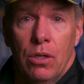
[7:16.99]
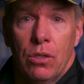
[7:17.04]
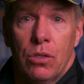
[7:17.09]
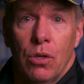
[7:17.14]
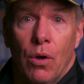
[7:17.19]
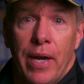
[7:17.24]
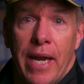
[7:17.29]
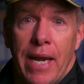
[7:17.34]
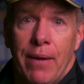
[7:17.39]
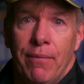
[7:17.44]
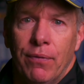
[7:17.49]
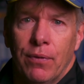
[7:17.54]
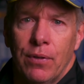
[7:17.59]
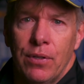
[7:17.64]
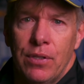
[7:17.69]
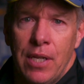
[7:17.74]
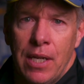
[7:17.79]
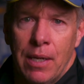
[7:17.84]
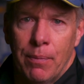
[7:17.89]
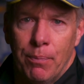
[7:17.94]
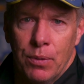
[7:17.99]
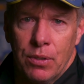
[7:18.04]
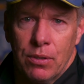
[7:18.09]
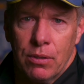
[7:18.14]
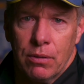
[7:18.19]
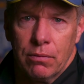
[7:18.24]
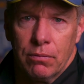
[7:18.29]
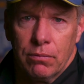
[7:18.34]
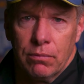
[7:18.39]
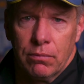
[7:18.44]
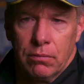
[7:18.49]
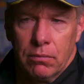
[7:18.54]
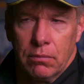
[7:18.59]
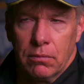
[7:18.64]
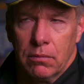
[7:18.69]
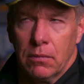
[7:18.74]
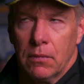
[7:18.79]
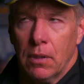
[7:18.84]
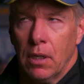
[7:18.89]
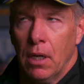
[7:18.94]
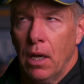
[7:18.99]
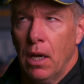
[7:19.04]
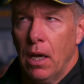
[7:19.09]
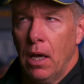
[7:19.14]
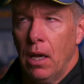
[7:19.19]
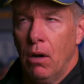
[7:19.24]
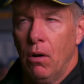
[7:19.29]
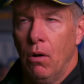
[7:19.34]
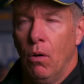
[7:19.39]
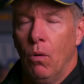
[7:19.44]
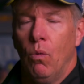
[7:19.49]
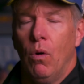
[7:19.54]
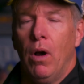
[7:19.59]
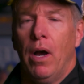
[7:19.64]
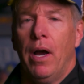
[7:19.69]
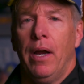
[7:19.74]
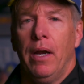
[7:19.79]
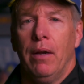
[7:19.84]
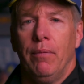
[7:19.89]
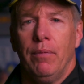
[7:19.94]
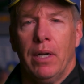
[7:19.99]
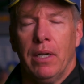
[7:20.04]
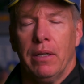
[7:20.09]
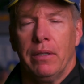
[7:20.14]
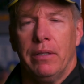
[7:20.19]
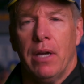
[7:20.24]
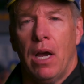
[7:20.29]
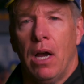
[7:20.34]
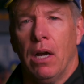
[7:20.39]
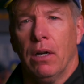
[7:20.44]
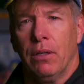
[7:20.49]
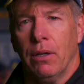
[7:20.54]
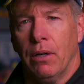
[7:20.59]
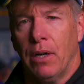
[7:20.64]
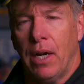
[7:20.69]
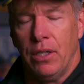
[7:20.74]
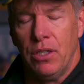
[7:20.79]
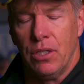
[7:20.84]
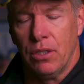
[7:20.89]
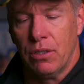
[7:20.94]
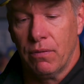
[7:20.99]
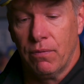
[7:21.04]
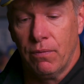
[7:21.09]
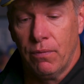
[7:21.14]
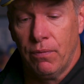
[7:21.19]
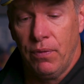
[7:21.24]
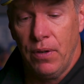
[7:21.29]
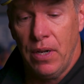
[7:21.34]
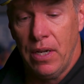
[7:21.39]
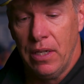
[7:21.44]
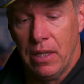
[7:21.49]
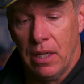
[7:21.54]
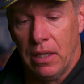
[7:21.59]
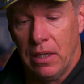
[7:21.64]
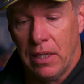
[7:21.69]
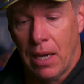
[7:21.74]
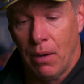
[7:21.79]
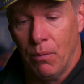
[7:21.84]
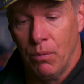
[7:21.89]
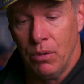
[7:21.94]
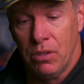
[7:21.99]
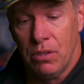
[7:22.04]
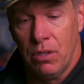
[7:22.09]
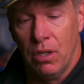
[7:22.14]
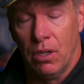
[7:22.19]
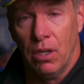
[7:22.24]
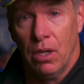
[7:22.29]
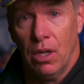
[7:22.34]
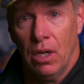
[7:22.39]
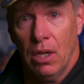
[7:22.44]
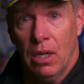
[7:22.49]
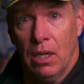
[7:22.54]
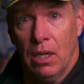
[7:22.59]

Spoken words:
So I aimed for his hips. I don't know why, I'm not a doctor. I just figured that was the